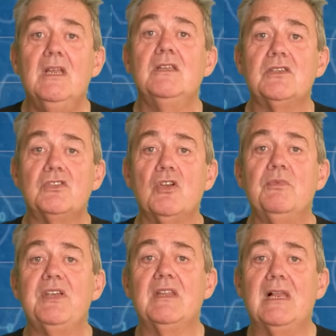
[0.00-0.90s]
So
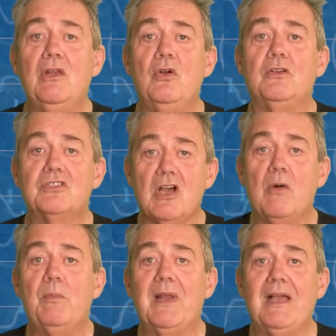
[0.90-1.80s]
something that looks
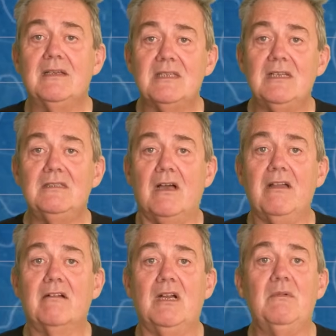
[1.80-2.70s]
complex in a
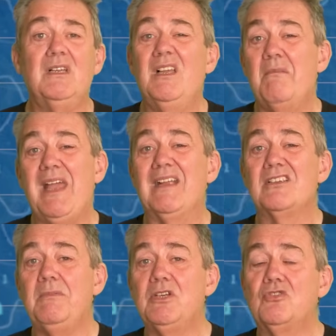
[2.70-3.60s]
diagram may
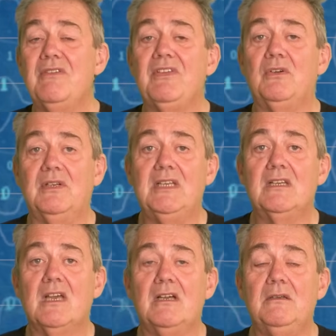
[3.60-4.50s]
actually be trivial in
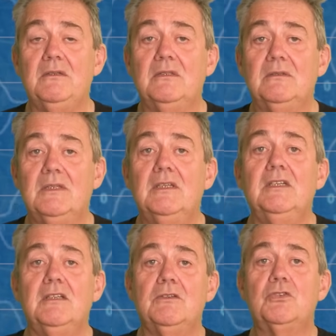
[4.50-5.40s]
code.
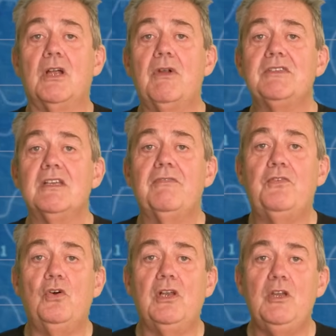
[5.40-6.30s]
Try writing a
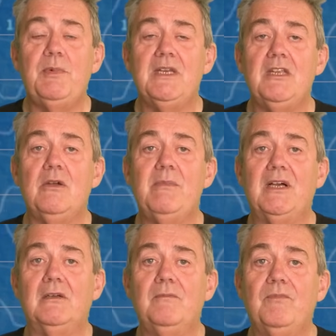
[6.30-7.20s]
for loop in
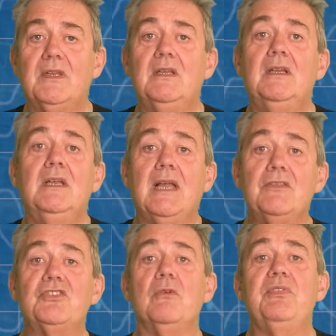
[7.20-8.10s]
UML.
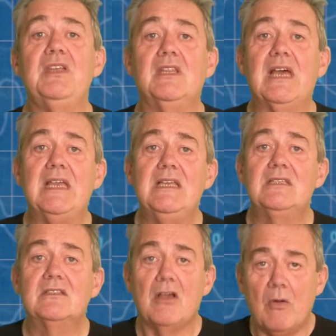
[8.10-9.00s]
And something that
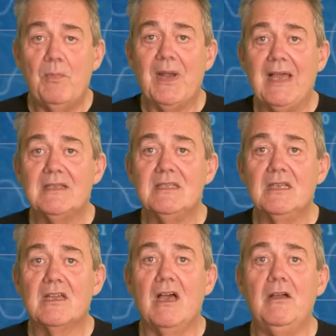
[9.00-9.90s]
is complex in
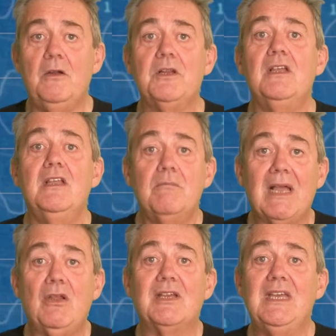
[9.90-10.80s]
the code may
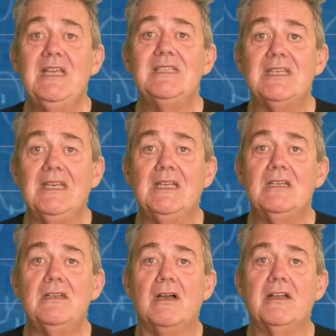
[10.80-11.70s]
look easy in
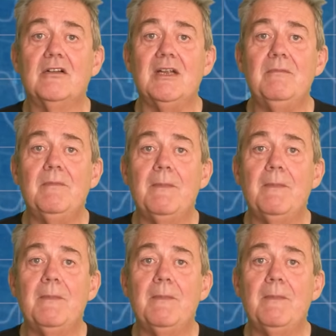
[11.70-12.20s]
a diagram.